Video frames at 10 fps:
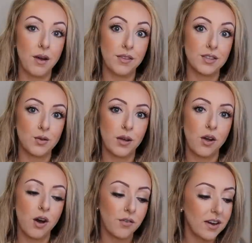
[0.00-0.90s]
brown that's
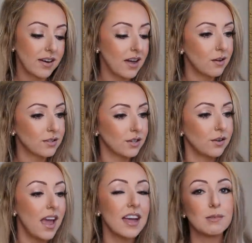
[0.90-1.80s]
going on right now.
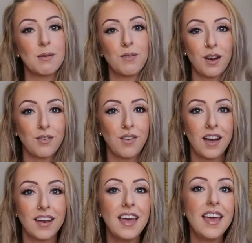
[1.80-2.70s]
So yeah, it's been very
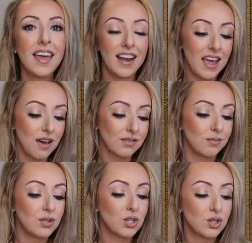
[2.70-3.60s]
fun and I have
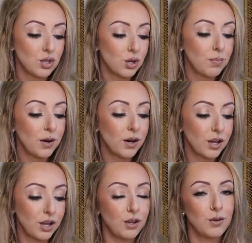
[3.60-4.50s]
some super
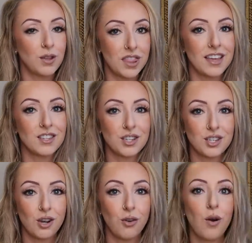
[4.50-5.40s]
cute things to
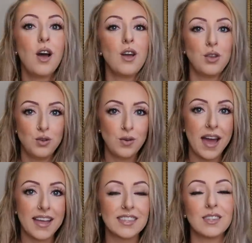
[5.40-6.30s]
show you
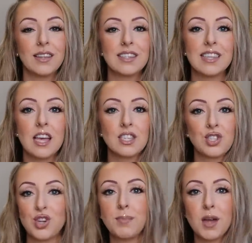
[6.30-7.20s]
guys. So let's
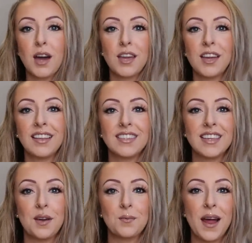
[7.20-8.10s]
stop talking. Let's
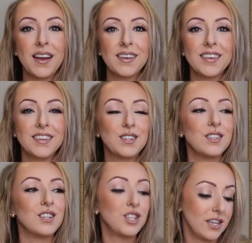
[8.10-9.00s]
get right on into
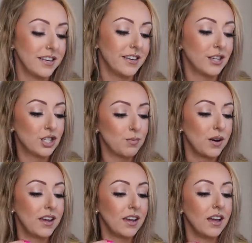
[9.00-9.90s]
the Shein
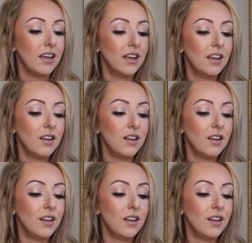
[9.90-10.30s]
Spring